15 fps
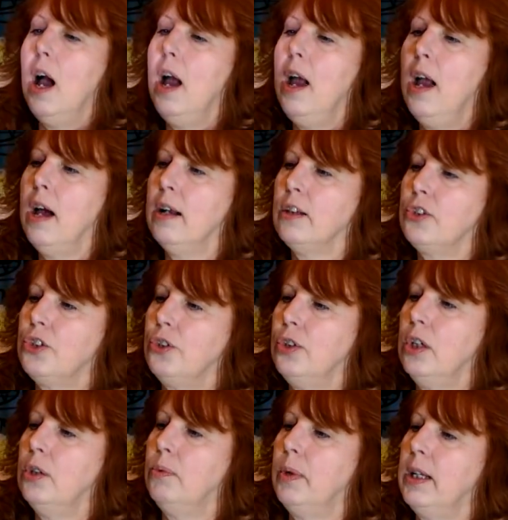And I'll show
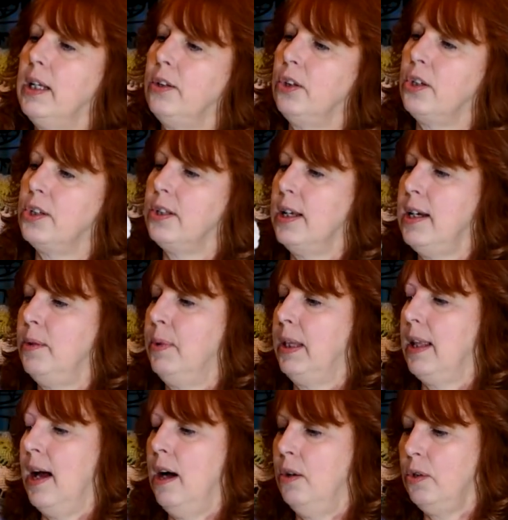you what he looks like
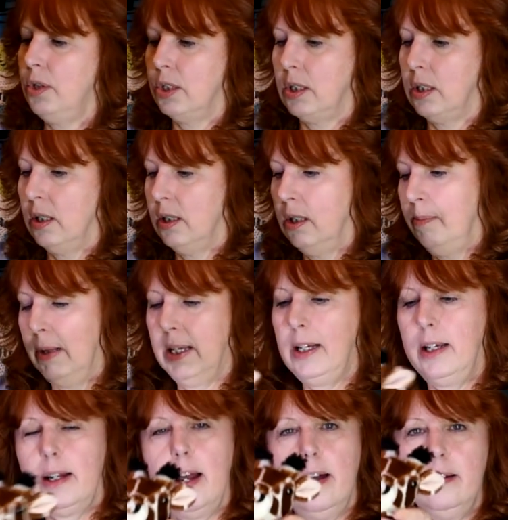without the
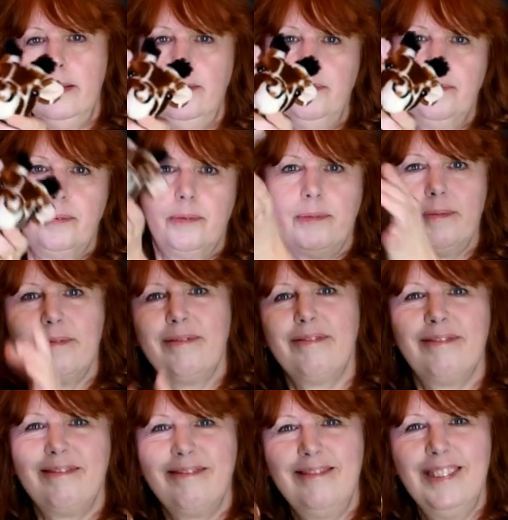blanket on.
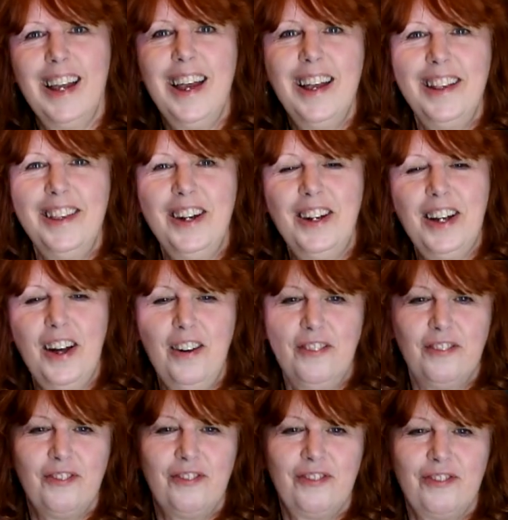There you go.
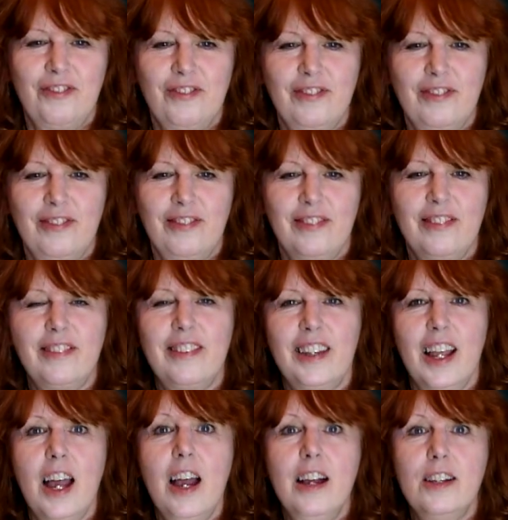
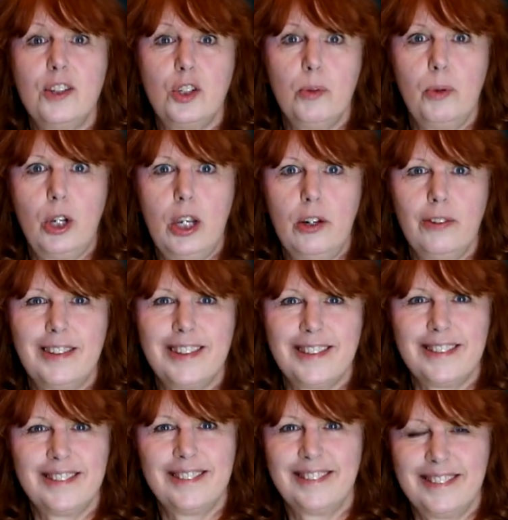Super cute.
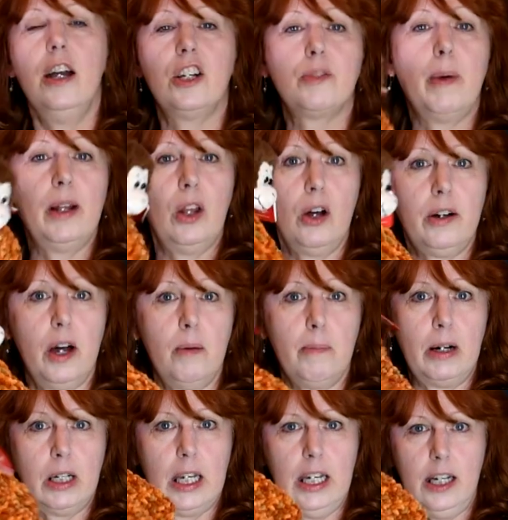Here's my long arm
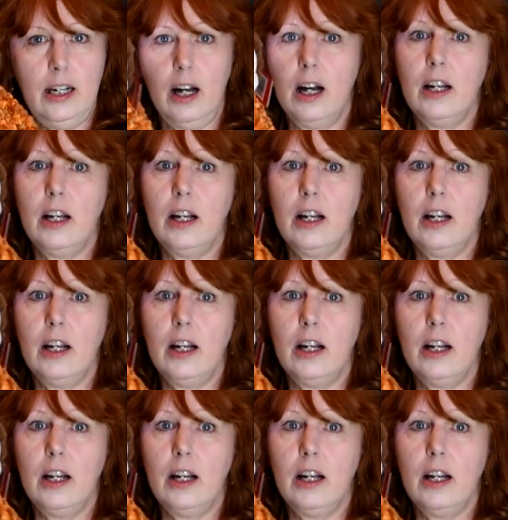monkey.